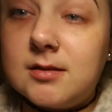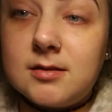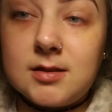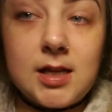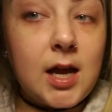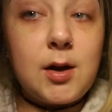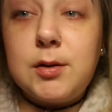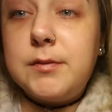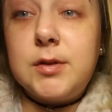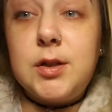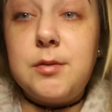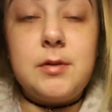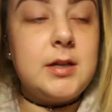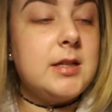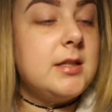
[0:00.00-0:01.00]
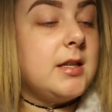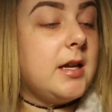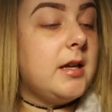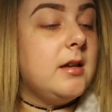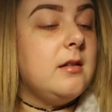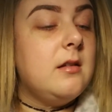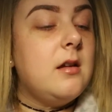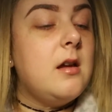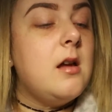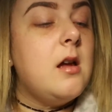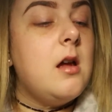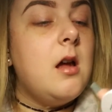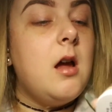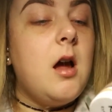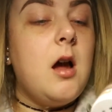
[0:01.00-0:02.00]
however you want to say it,
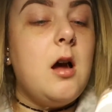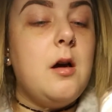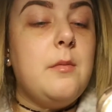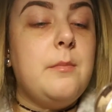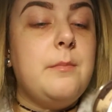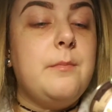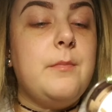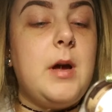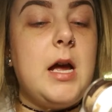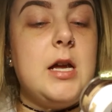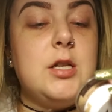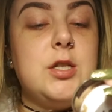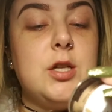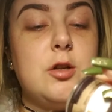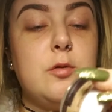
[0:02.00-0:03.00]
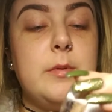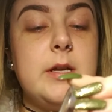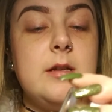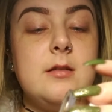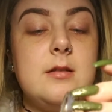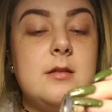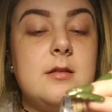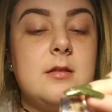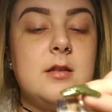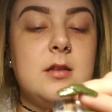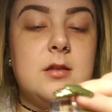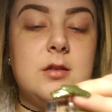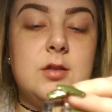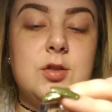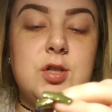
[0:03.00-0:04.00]
eyeshadow base.
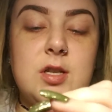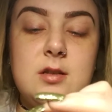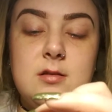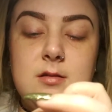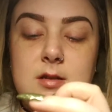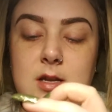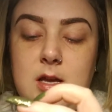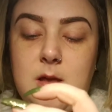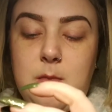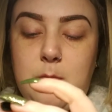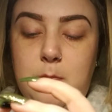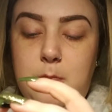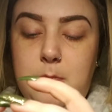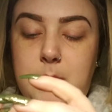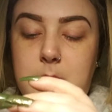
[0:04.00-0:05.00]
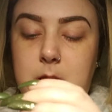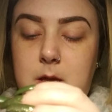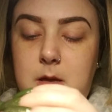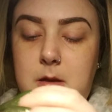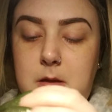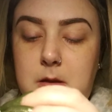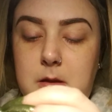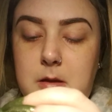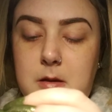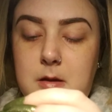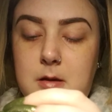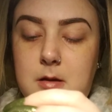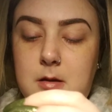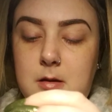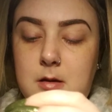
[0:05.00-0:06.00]
It's just in the
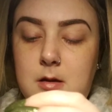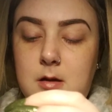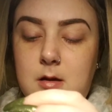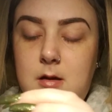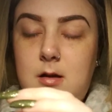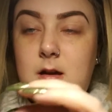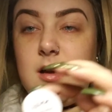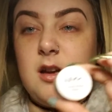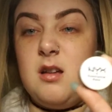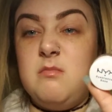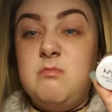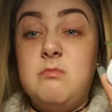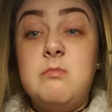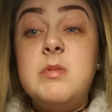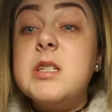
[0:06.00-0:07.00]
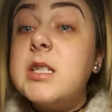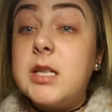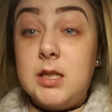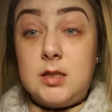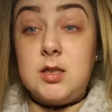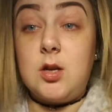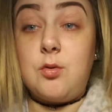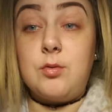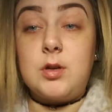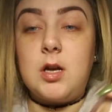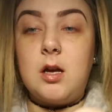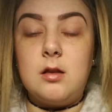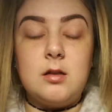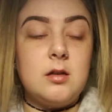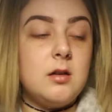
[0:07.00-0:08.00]
skin tone
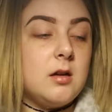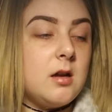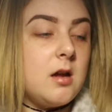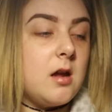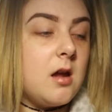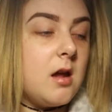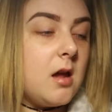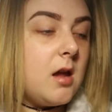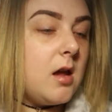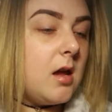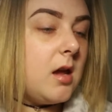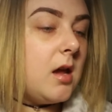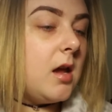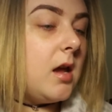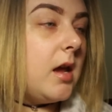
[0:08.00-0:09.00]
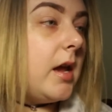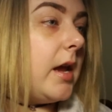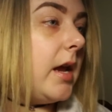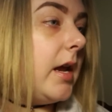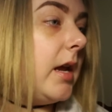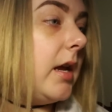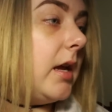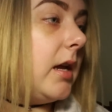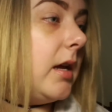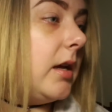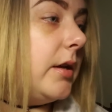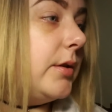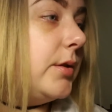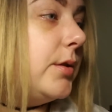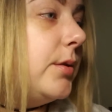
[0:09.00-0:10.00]
color.
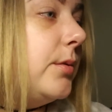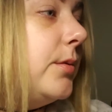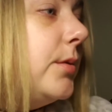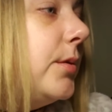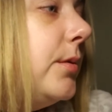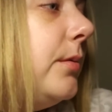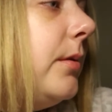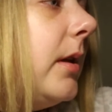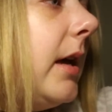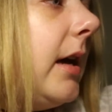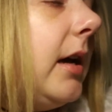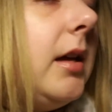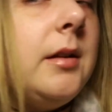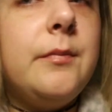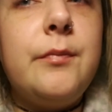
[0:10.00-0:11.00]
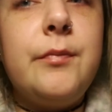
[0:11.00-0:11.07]
And to do that,